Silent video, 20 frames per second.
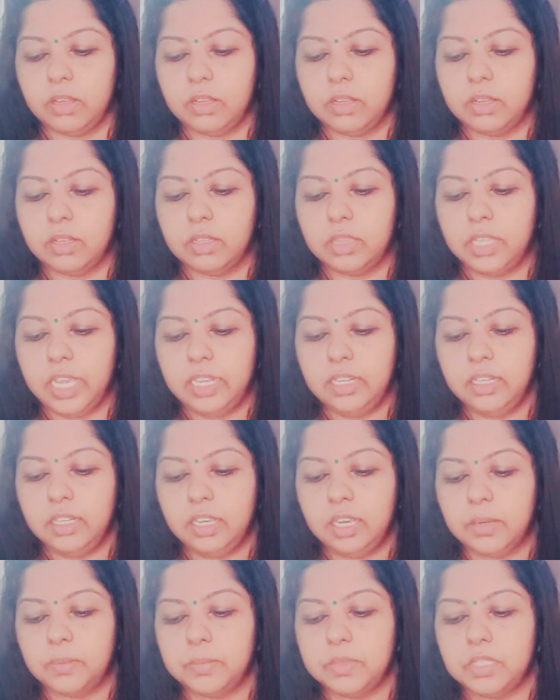
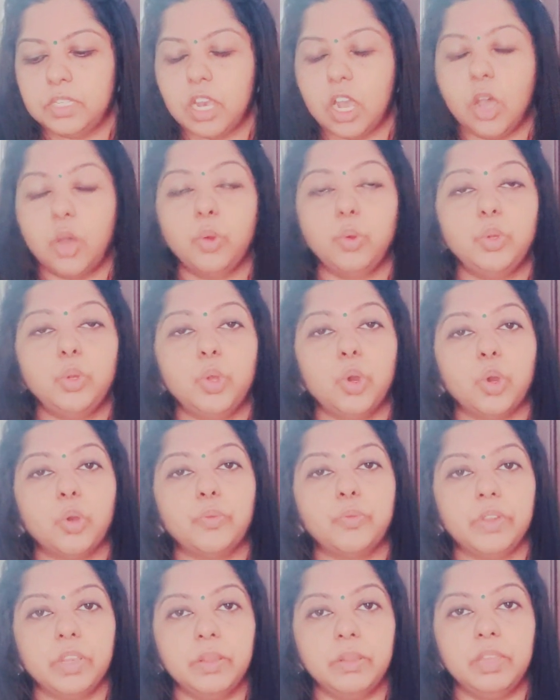Then comes how
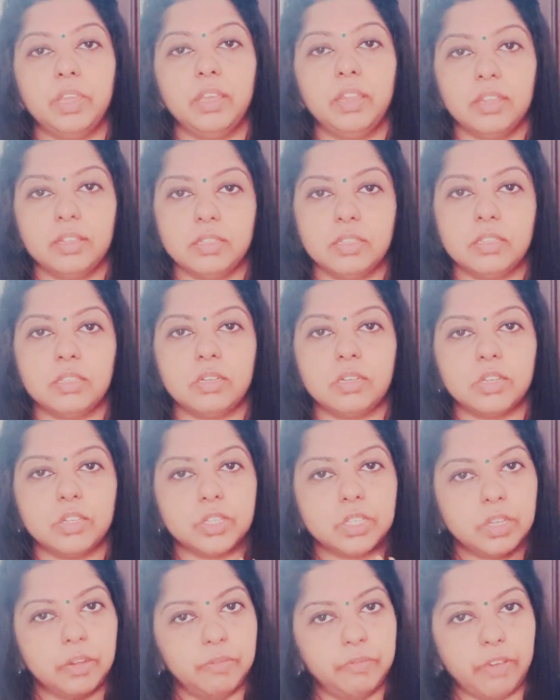long will the
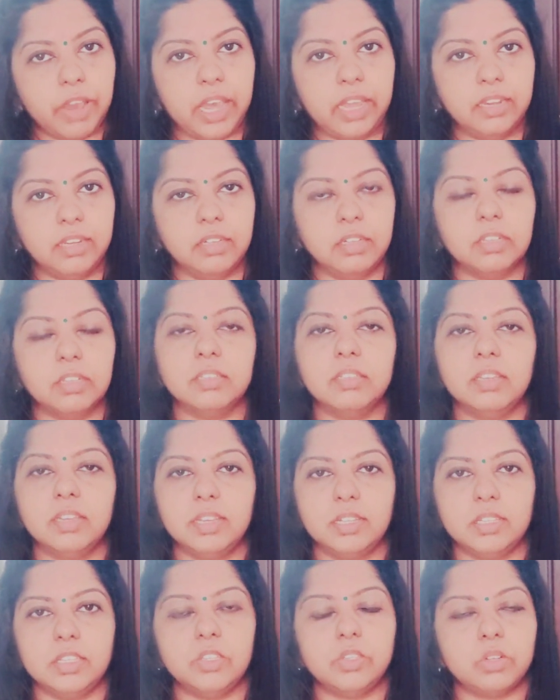registration valid?
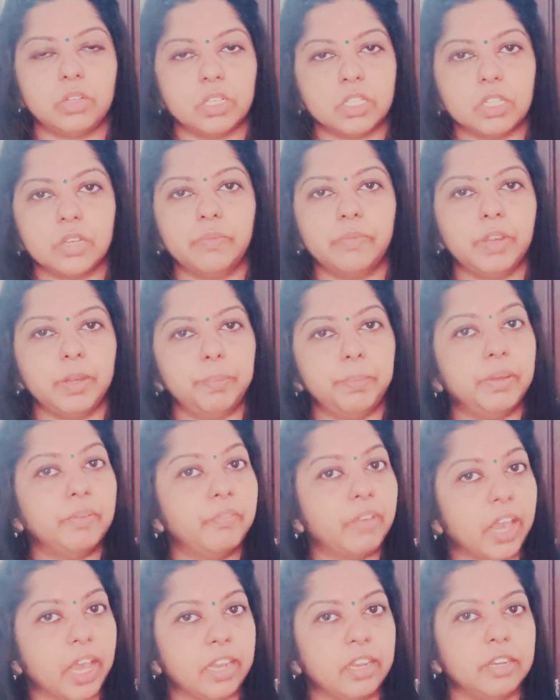The registration will
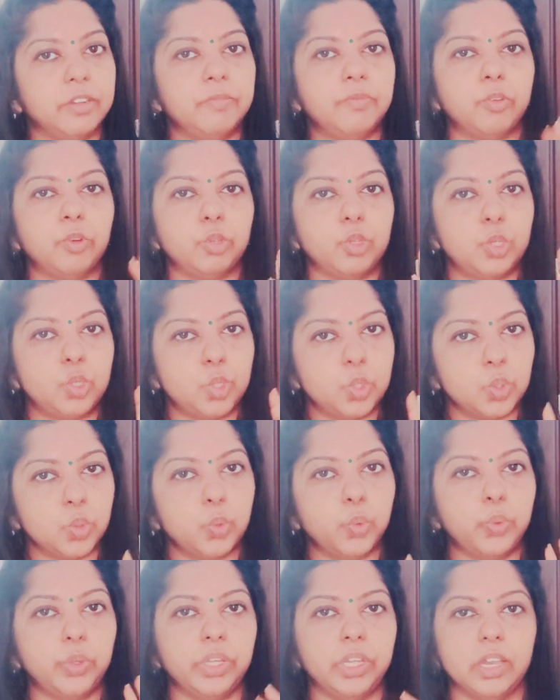be valid for
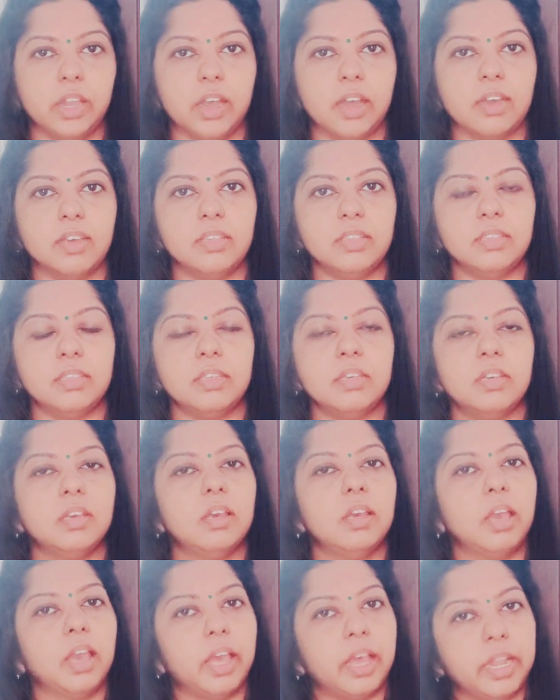2 years,
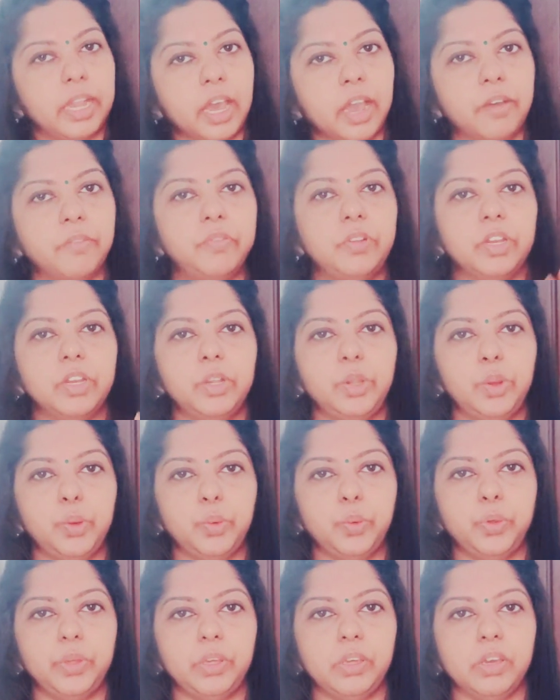and after
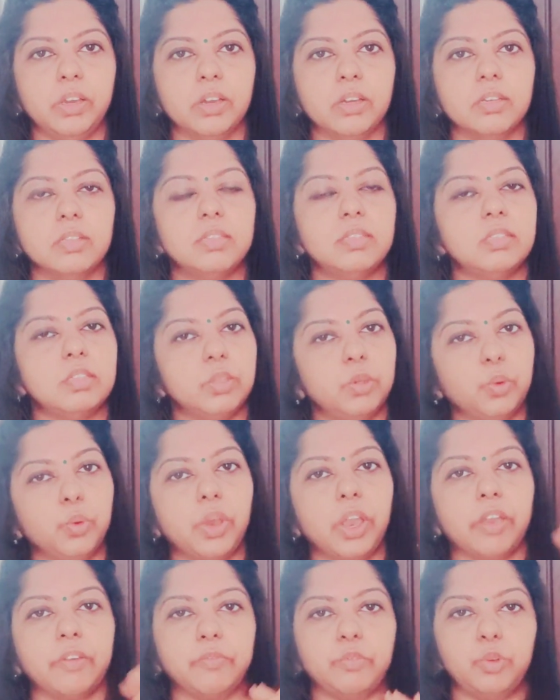2 years
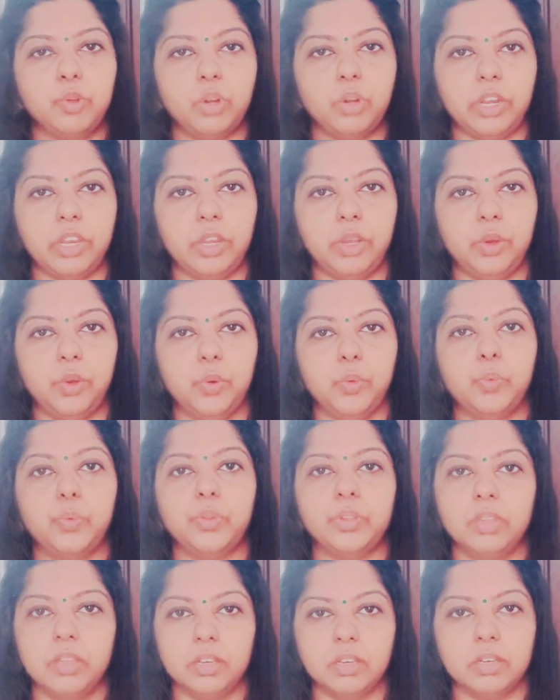you have to renew
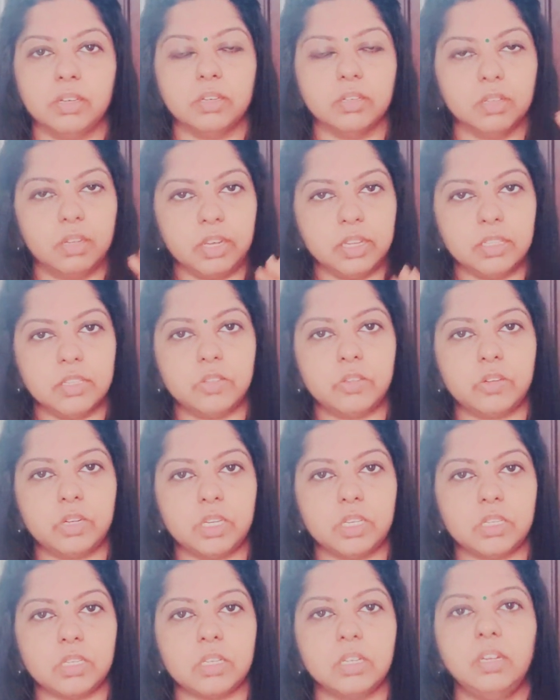the
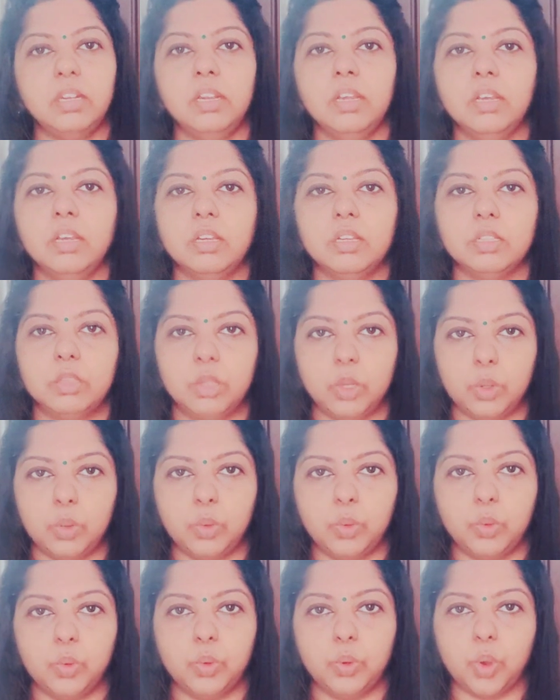registration
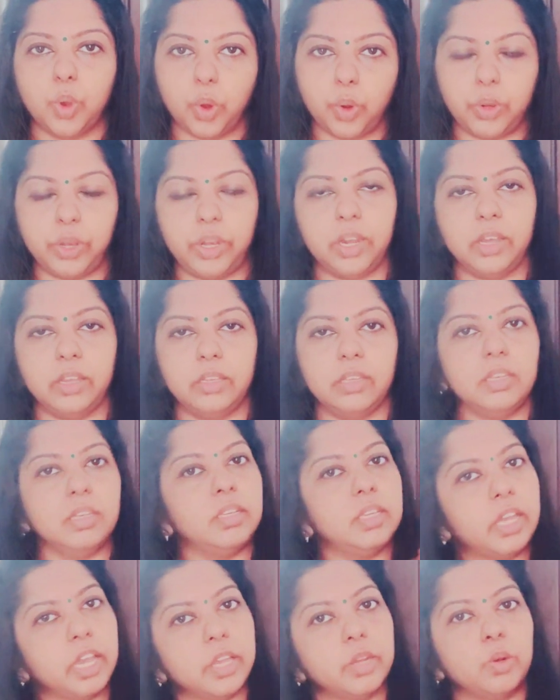through online.
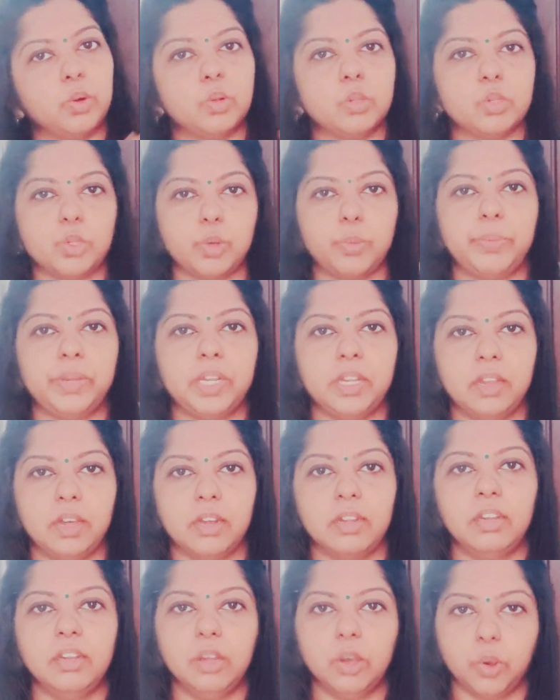It can also be
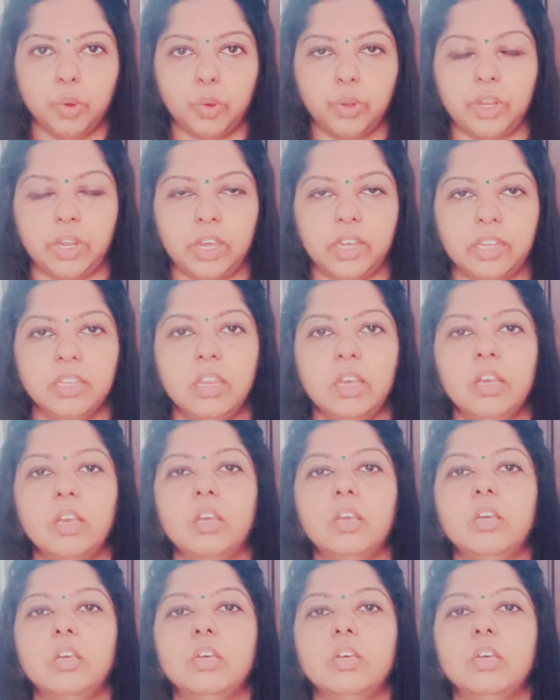done online.